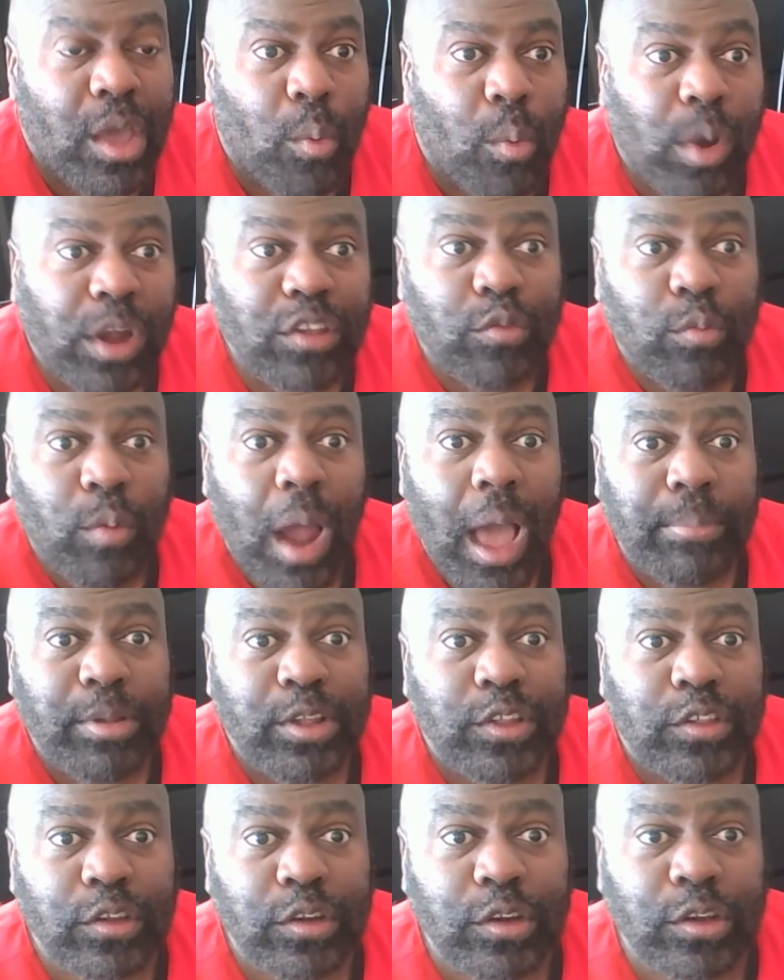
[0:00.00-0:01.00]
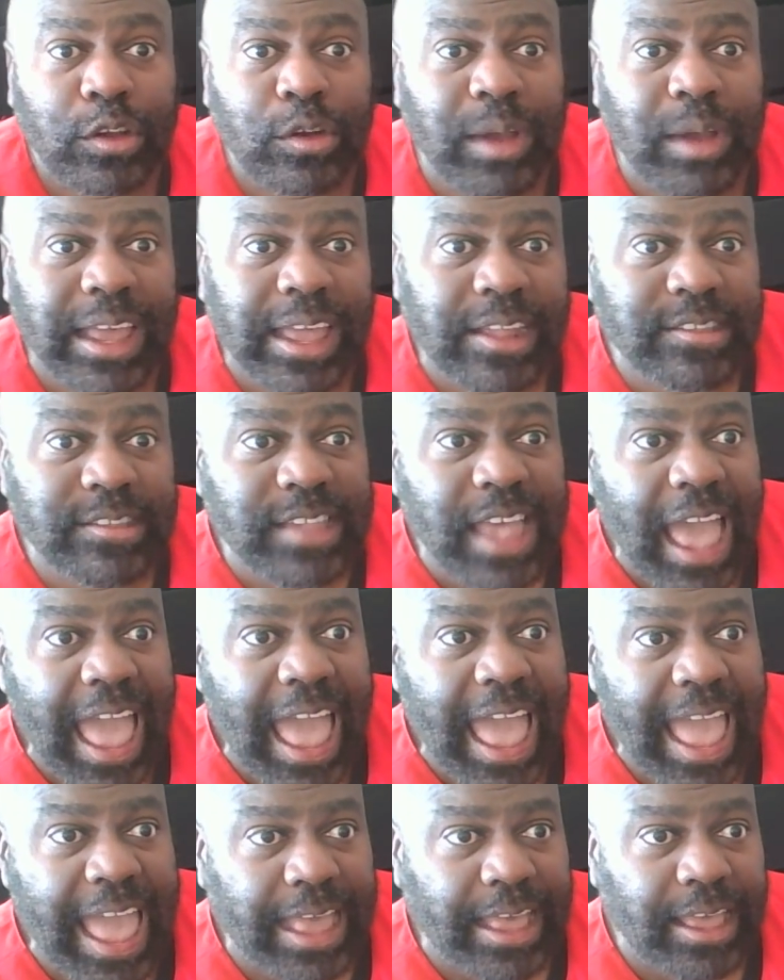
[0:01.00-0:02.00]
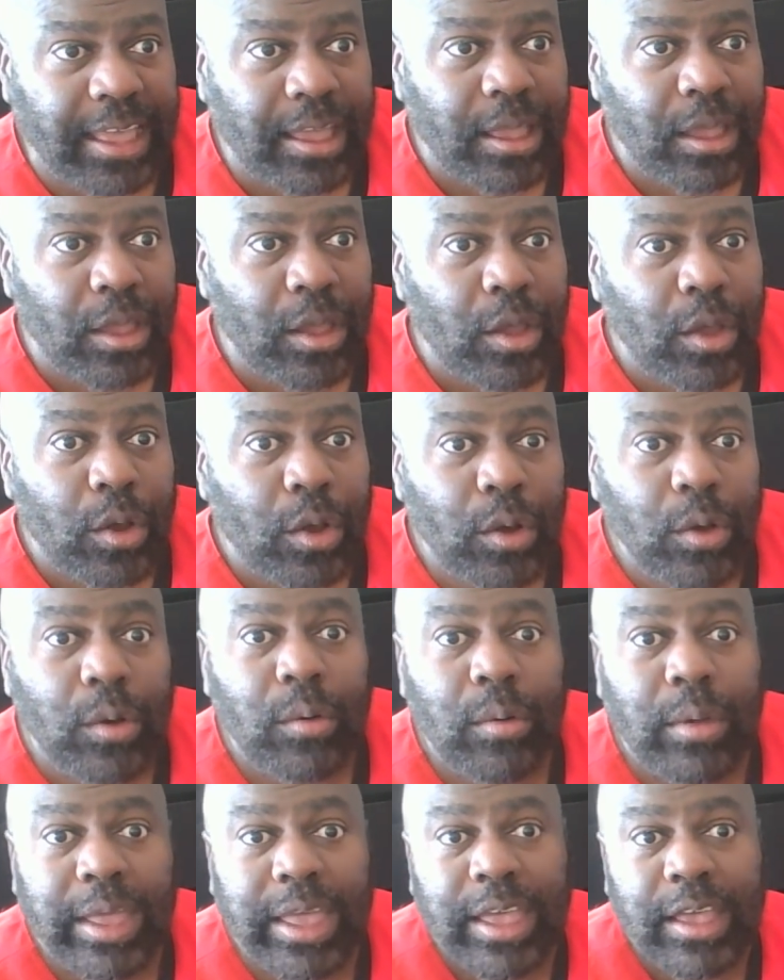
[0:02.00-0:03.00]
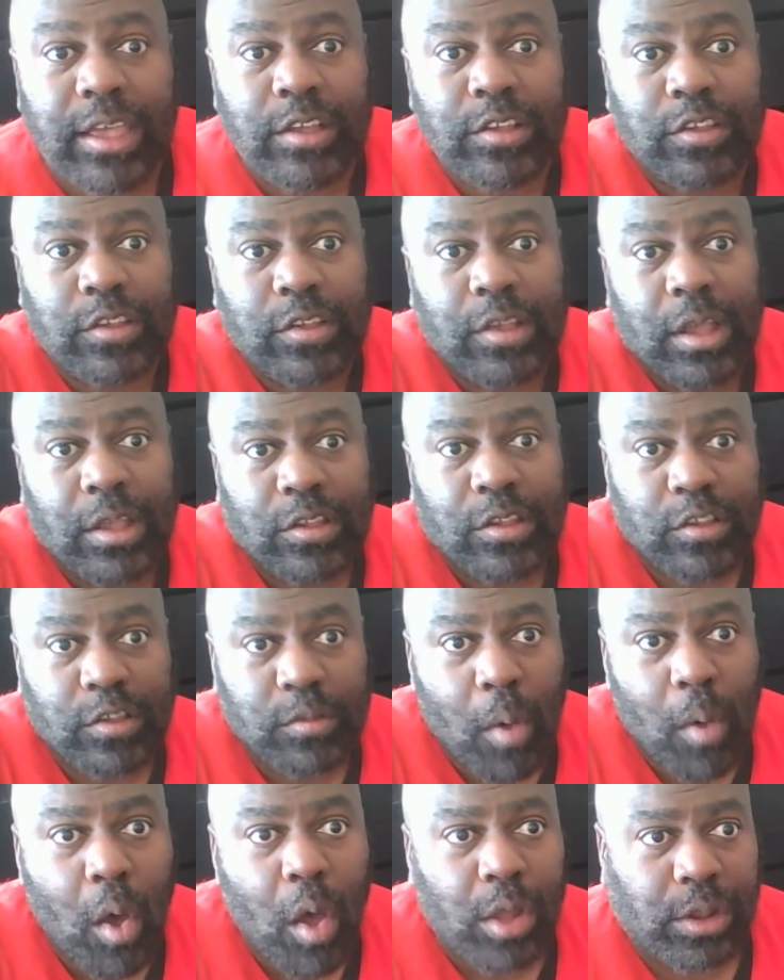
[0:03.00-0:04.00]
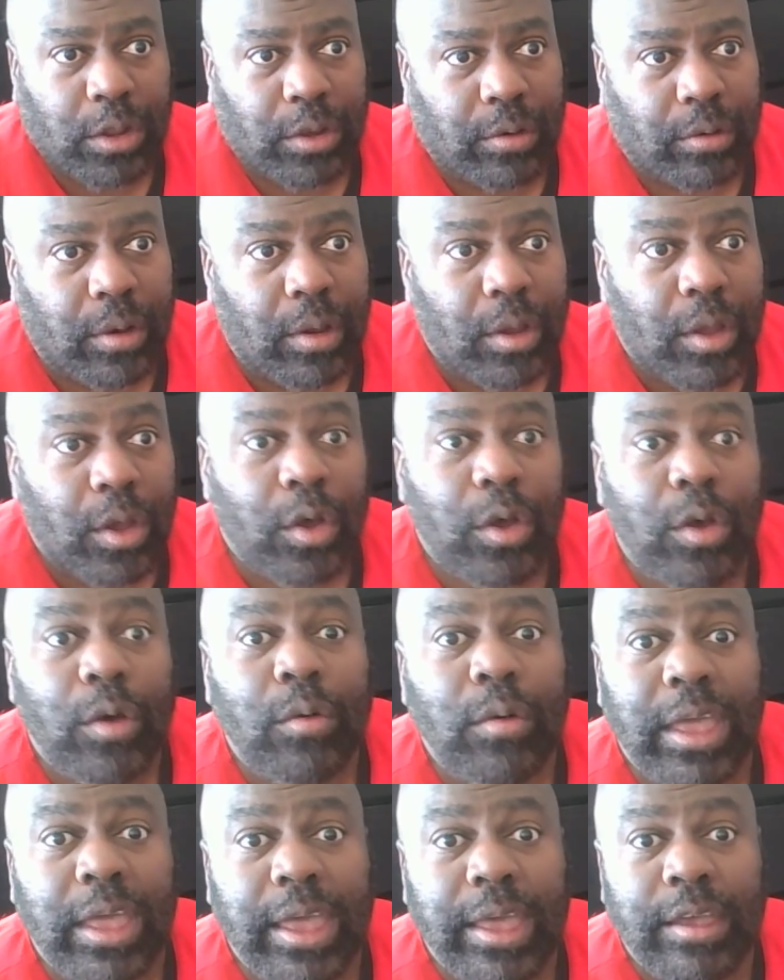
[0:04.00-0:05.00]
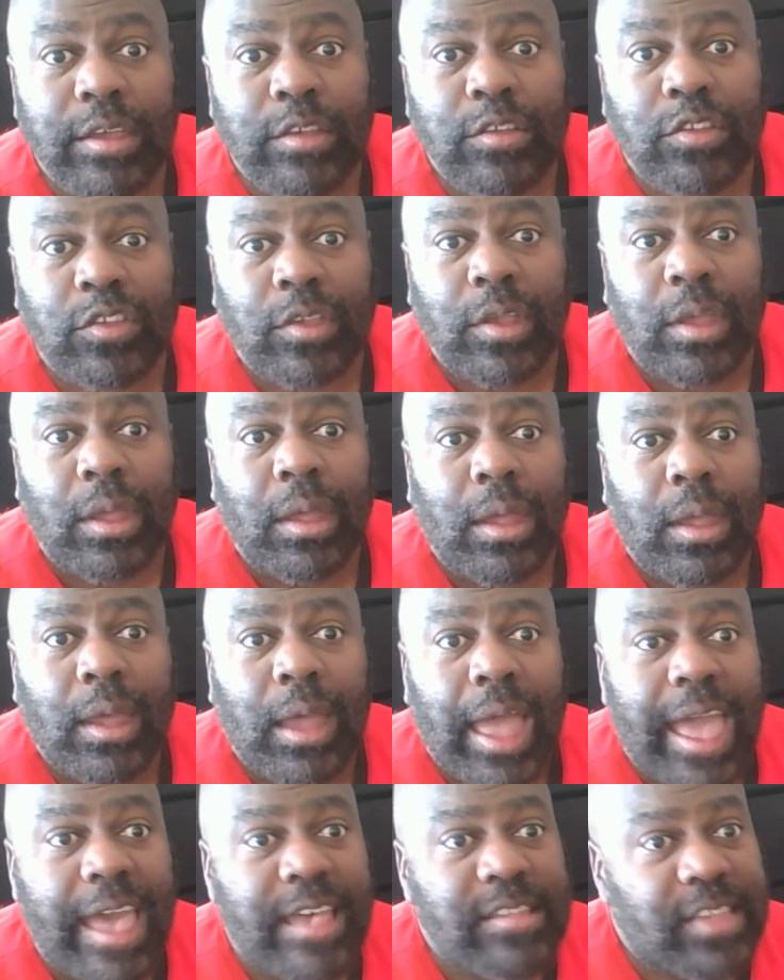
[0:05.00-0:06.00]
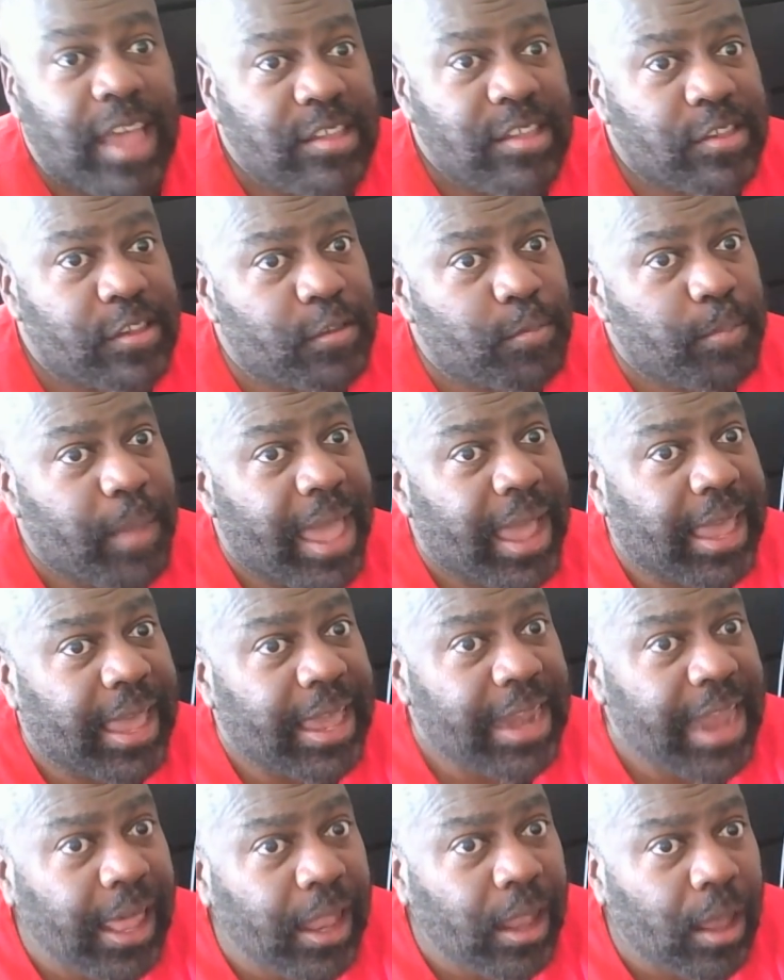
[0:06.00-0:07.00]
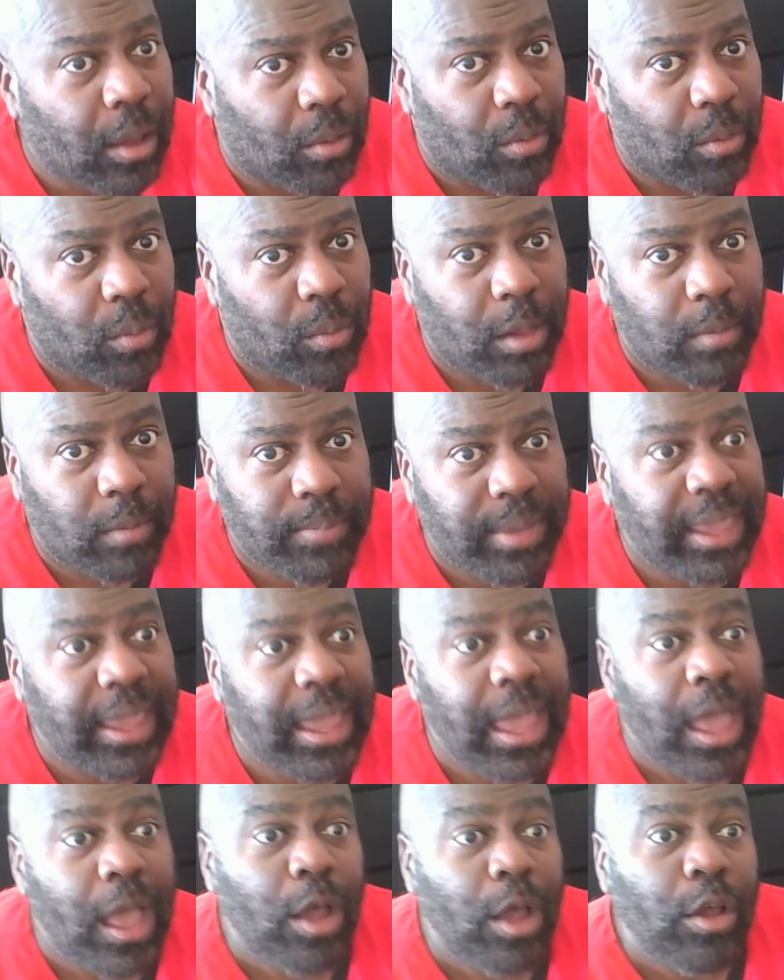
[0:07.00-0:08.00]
What does Robinson do against Hank, who is smaller, who is, as I suspect Canelo will be,